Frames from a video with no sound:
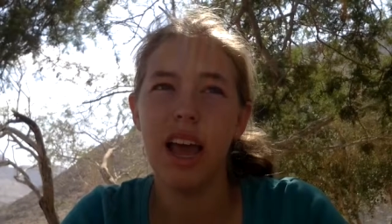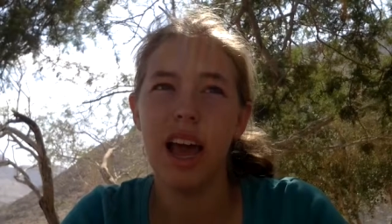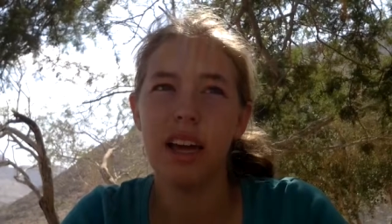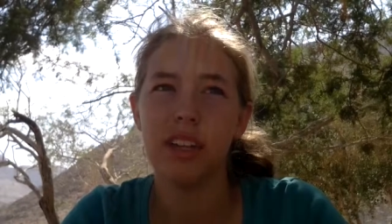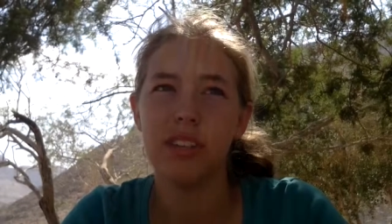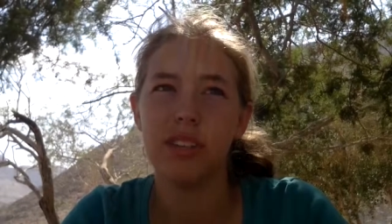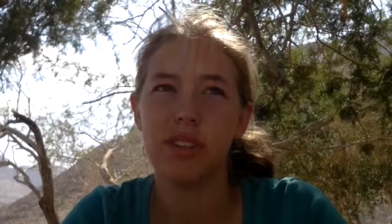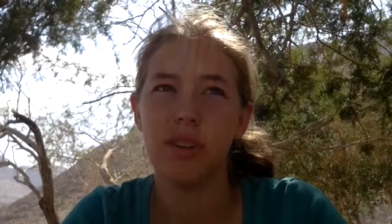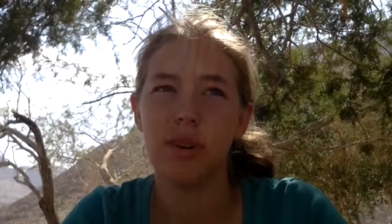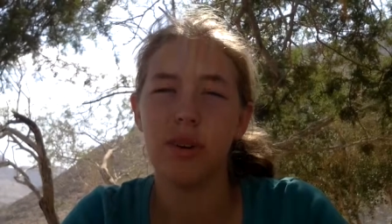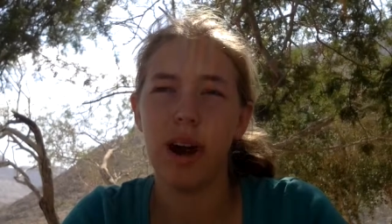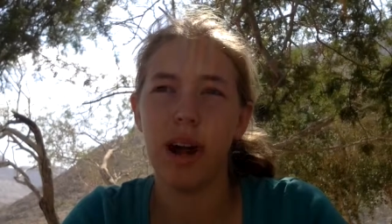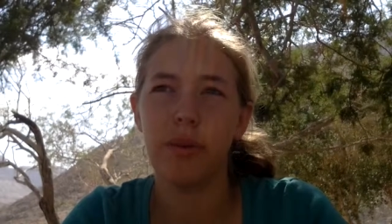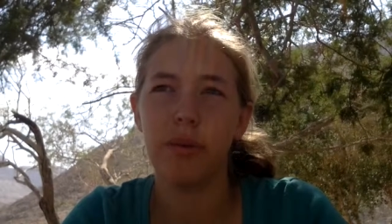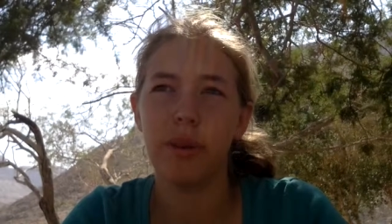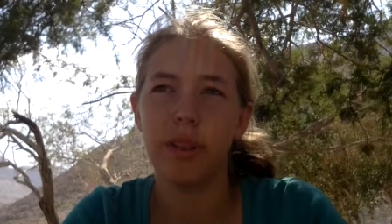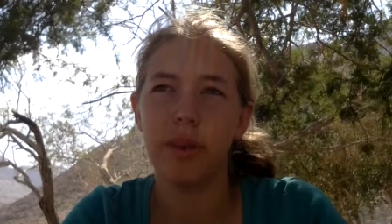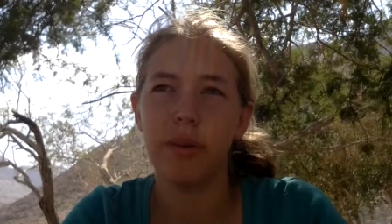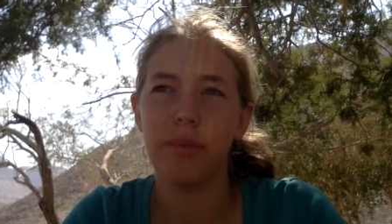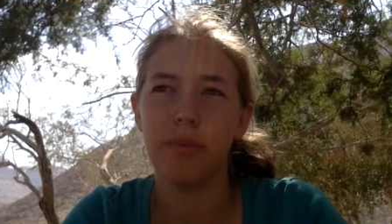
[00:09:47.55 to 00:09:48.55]
and so I
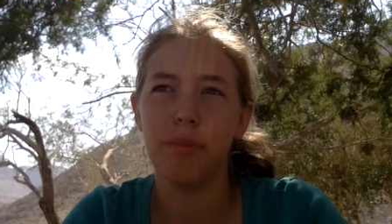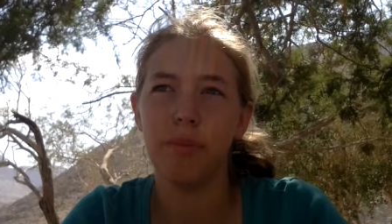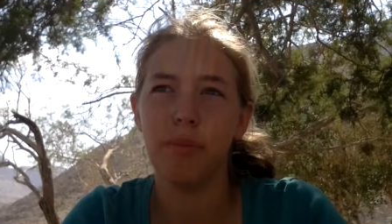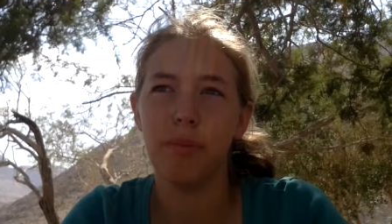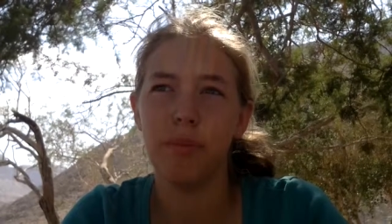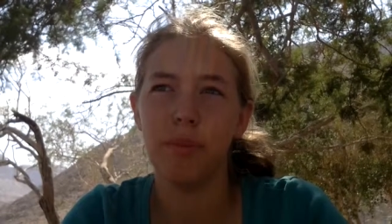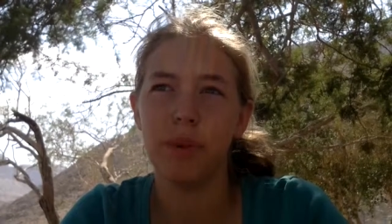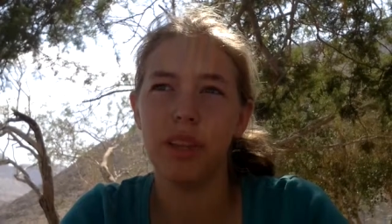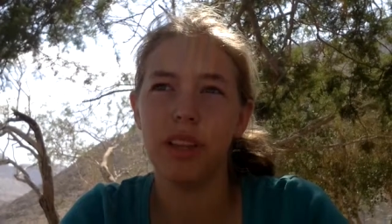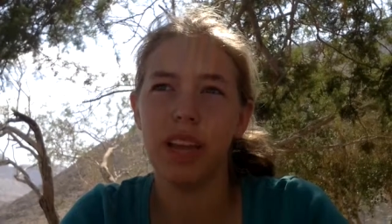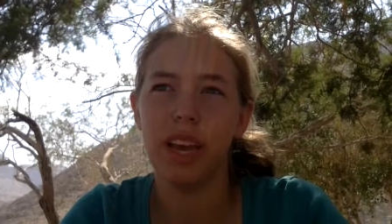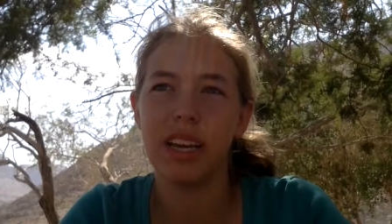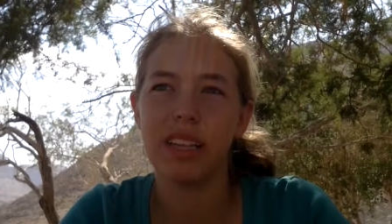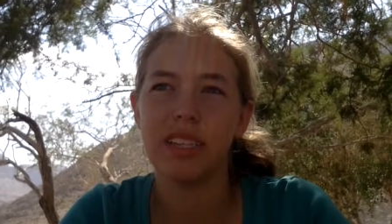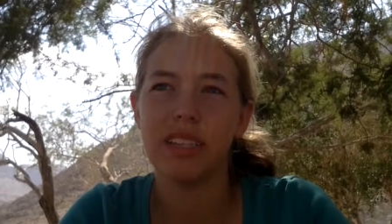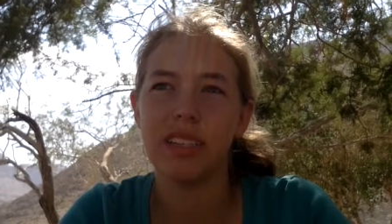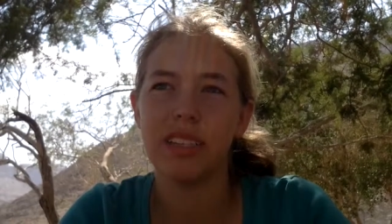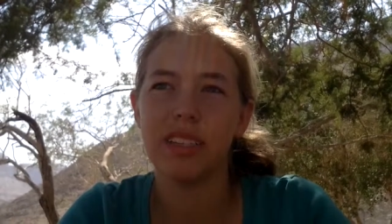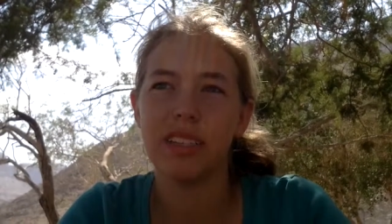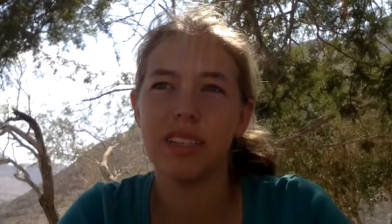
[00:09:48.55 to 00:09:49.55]
really would like to,